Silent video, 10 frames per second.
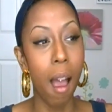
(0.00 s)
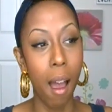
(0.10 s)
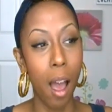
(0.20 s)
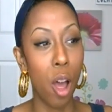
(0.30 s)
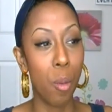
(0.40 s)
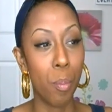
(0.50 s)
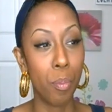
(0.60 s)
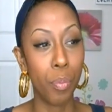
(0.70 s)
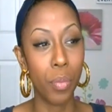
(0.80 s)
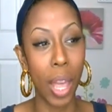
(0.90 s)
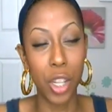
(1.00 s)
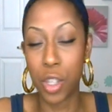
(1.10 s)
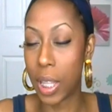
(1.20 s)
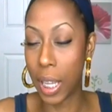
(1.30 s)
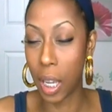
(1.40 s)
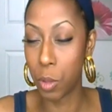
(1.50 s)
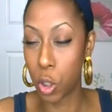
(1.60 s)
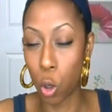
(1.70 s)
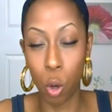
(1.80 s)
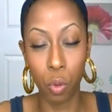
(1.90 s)
Um, I just think I'm
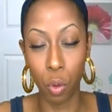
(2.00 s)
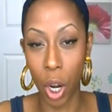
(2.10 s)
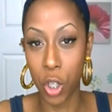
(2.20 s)
just overall.